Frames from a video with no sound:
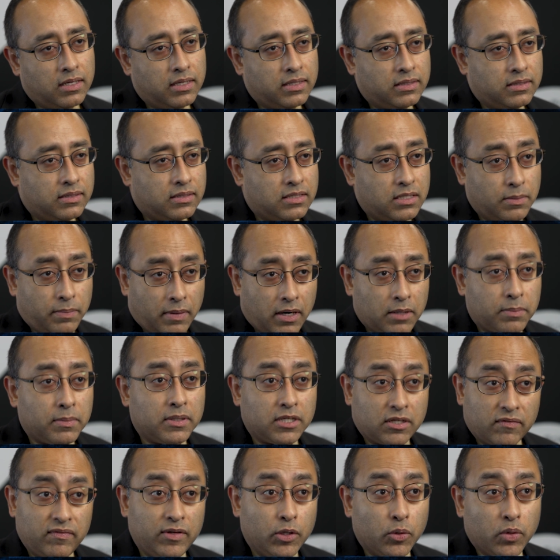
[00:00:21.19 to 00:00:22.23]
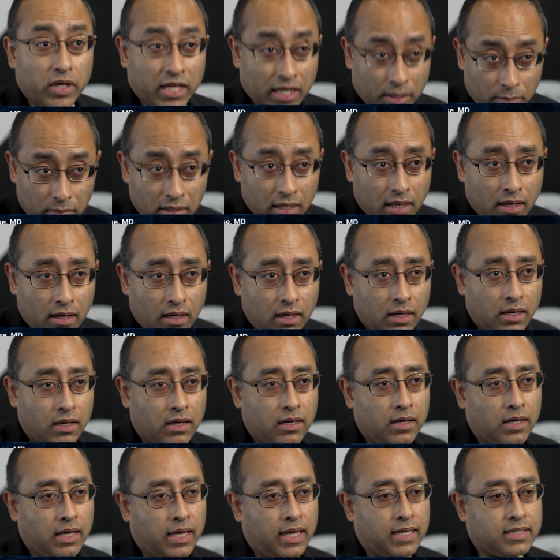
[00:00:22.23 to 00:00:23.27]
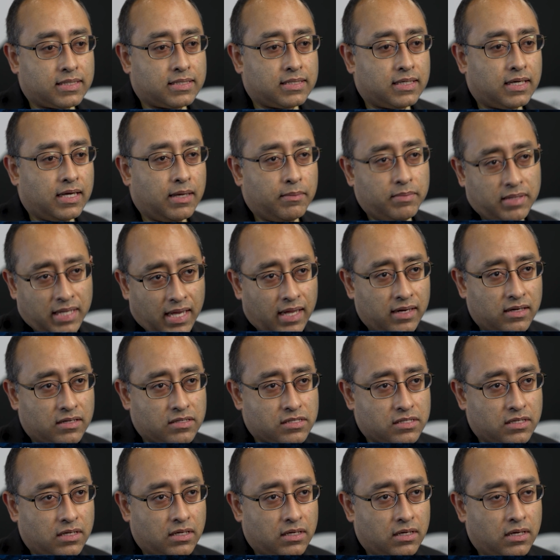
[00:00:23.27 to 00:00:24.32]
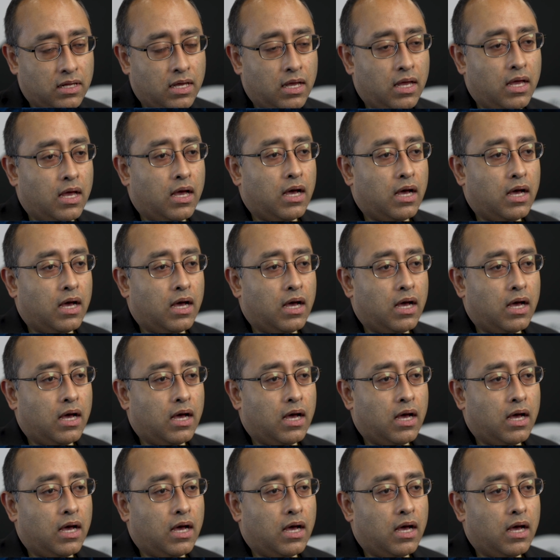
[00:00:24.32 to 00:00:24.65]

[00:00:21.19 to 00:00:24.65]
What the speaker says: in the Department of Leukemia at MD Anderson.